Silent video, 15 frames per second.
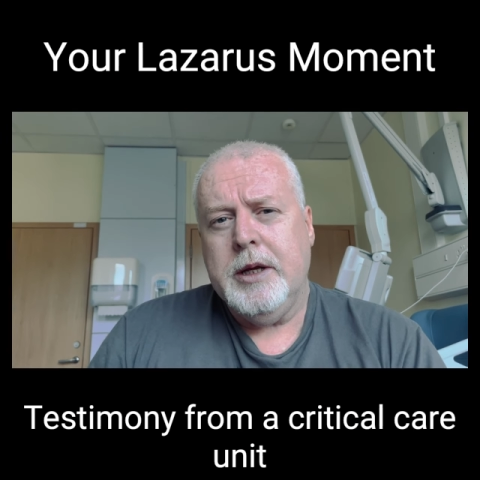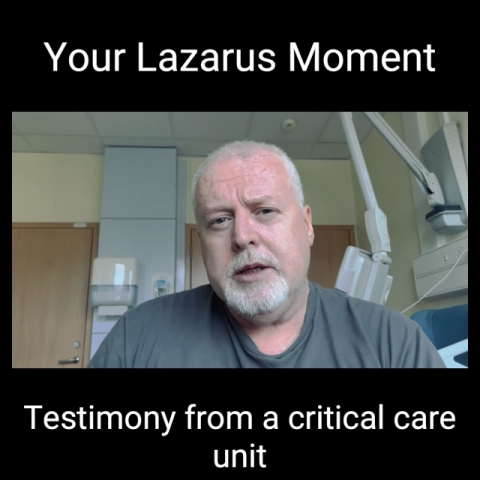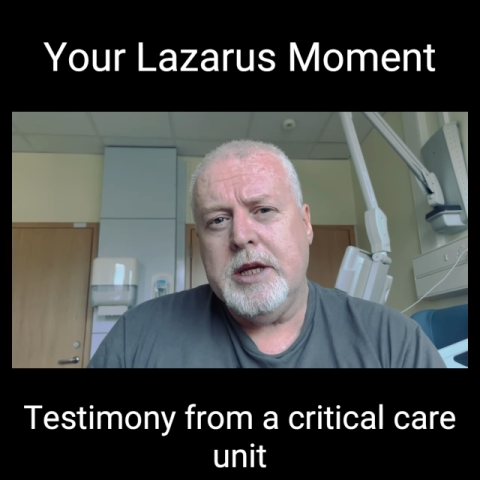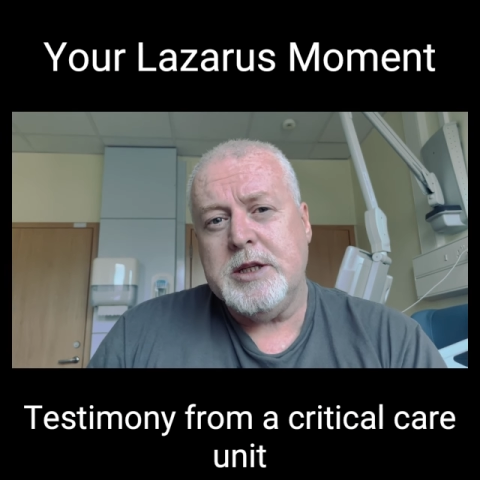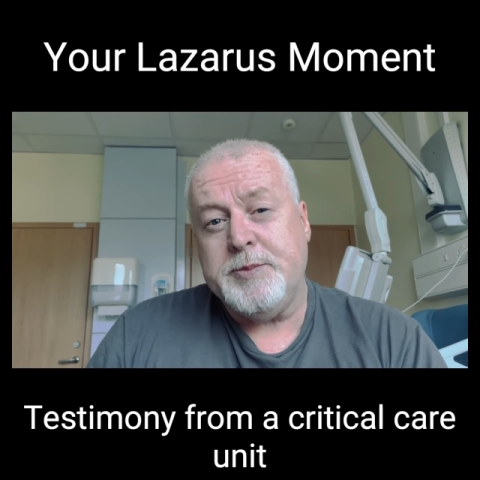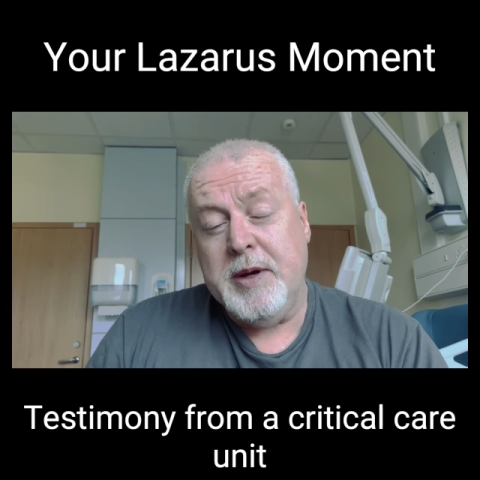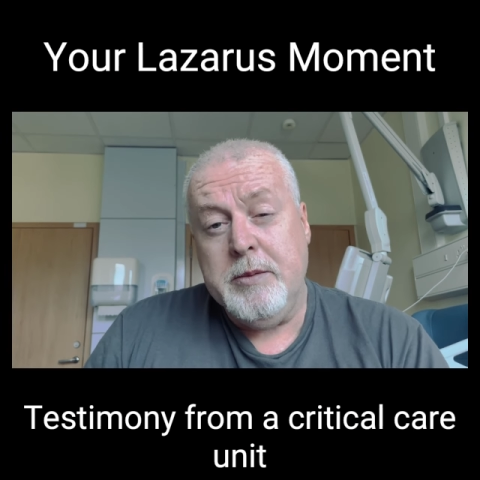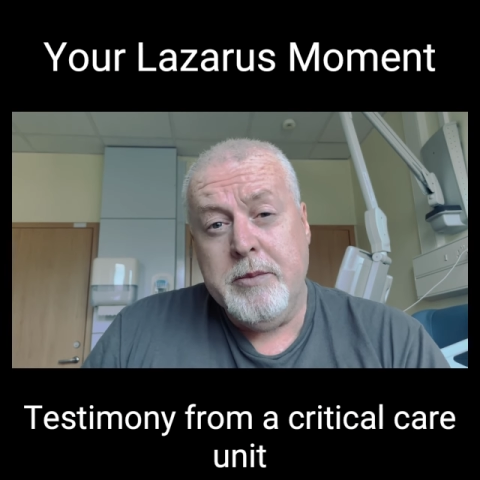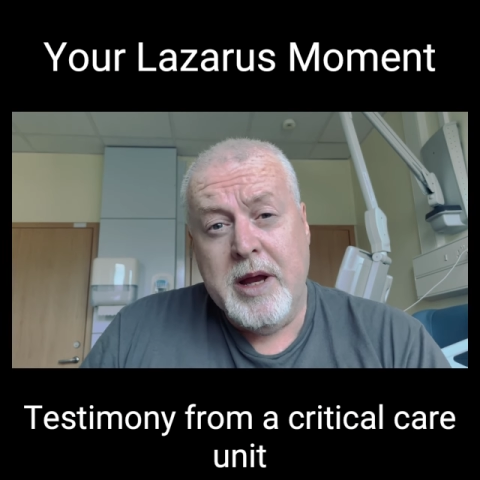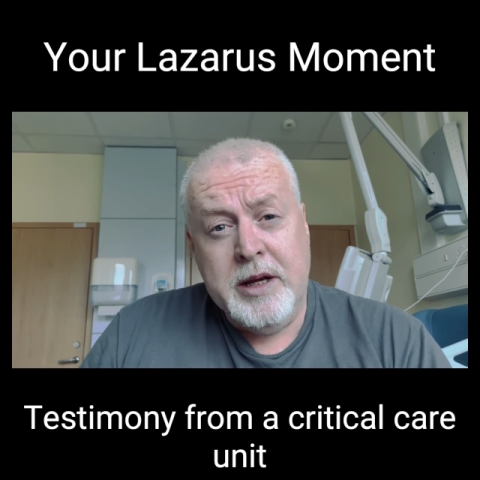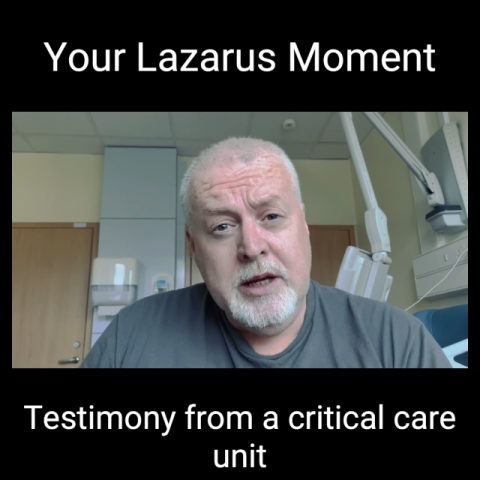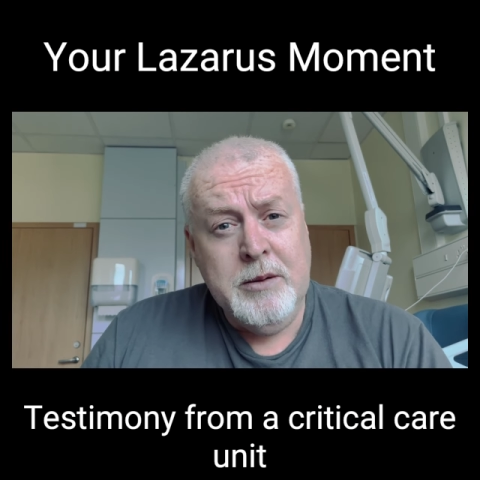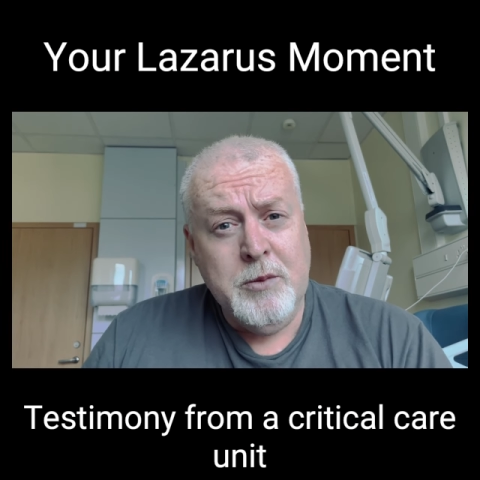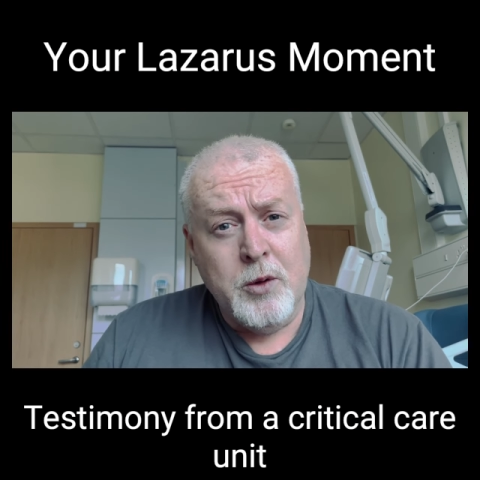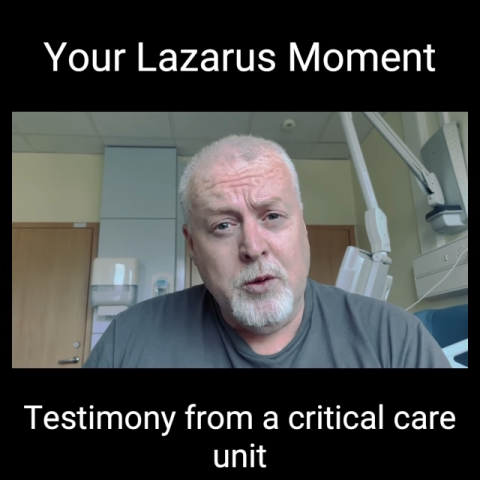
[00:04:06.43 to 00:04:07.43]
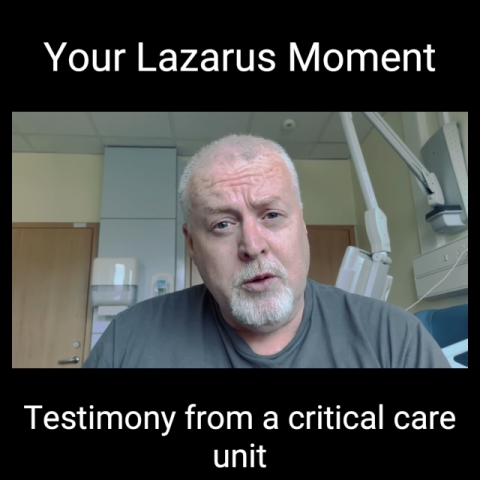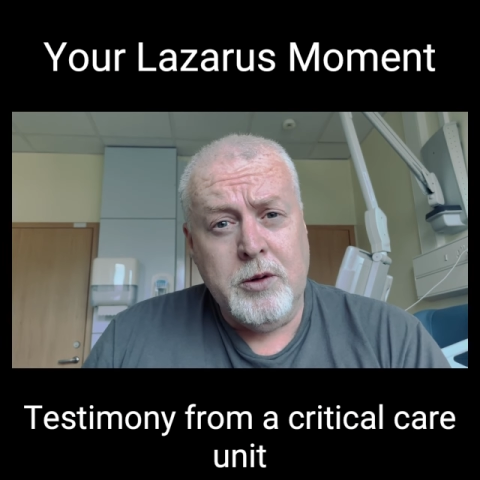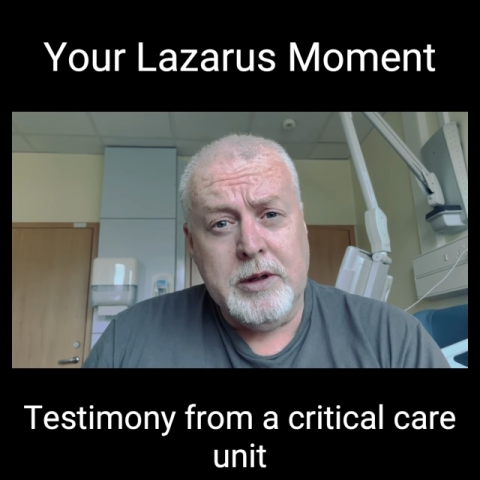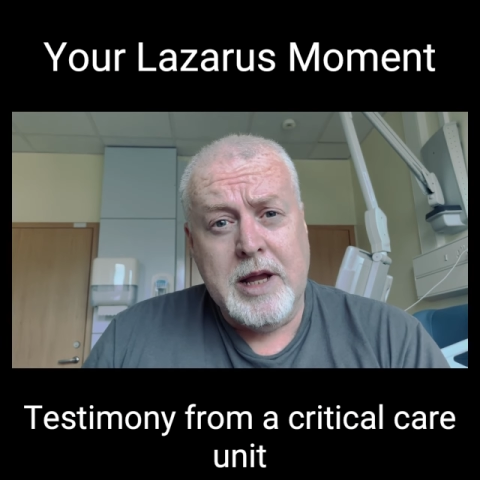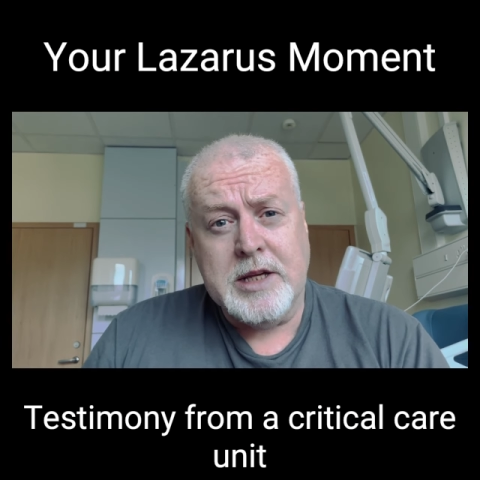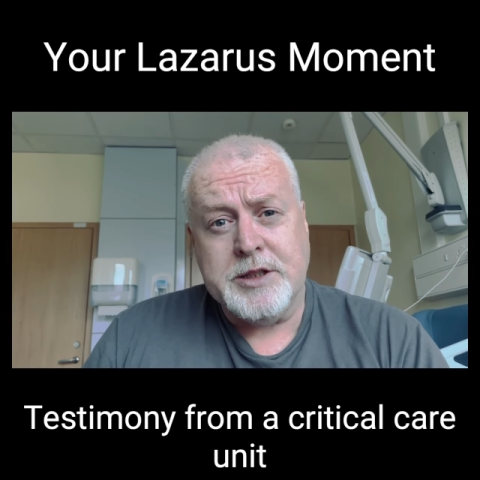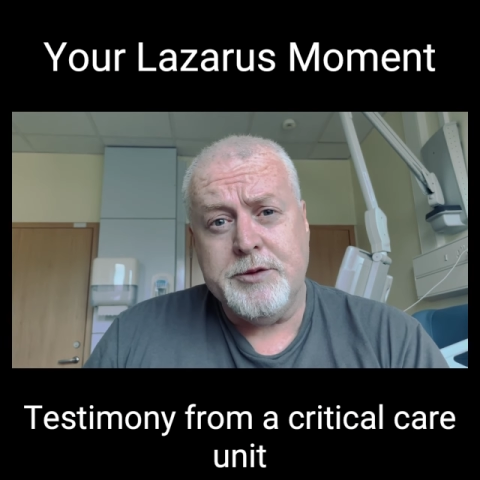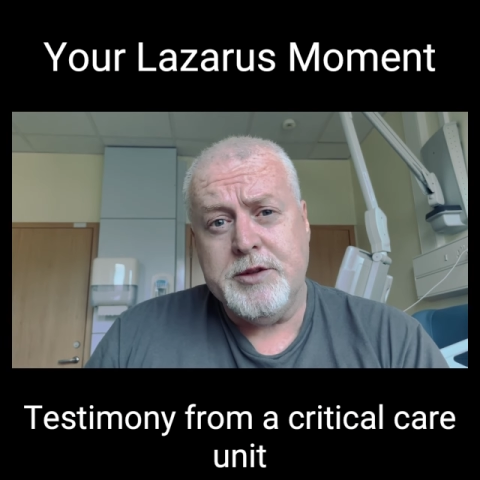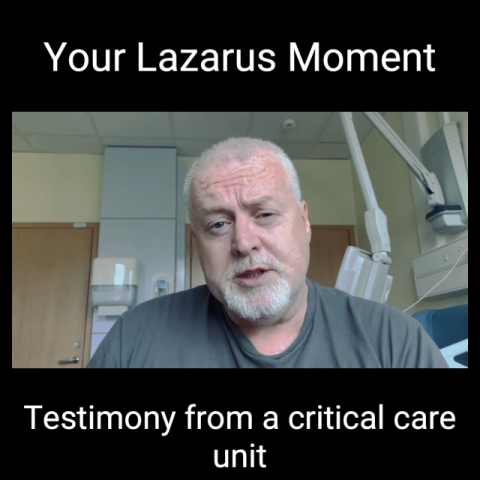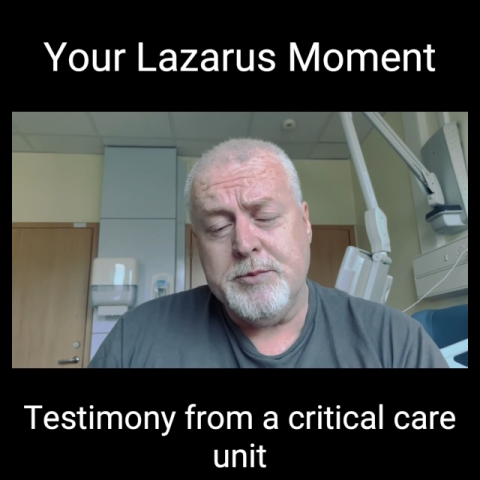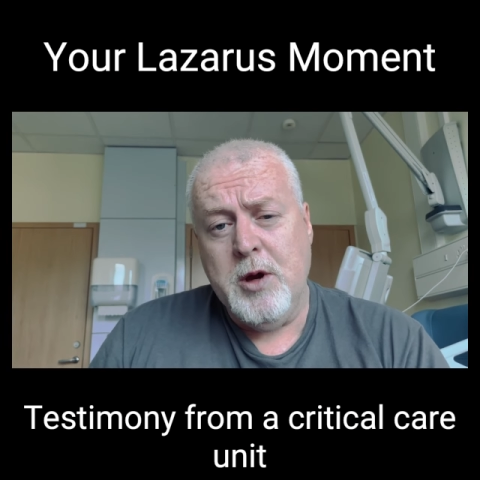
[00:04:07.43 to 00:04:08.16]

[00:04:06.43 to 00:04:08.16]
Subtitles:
There's been many more Lazarus